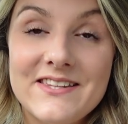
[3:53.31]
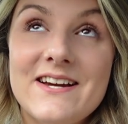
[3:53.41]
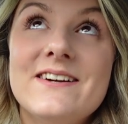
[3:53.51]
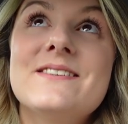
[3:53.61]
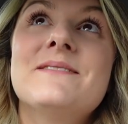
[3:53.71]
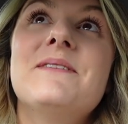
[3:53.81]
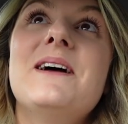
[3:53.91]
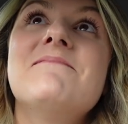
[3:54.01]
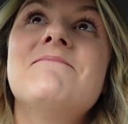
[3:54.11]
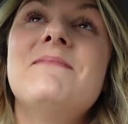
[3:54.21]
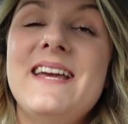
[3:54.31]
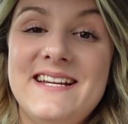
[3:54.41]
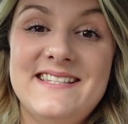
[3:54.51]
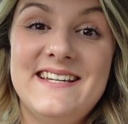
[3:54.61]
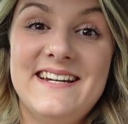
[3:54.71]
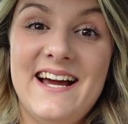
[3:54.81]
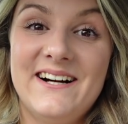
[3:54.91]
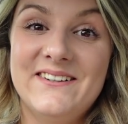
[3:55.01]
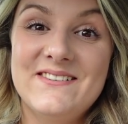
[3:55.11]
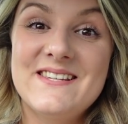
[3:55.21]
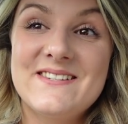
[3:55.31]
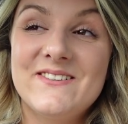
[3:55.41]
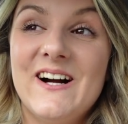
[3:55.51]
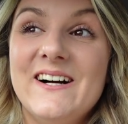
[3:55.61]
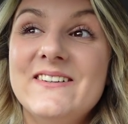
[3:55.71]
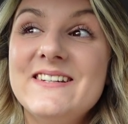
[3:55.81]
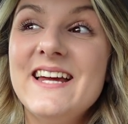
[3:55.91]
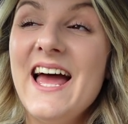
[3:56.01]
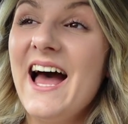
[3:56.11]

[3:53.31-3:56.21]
there are some amazing houses around.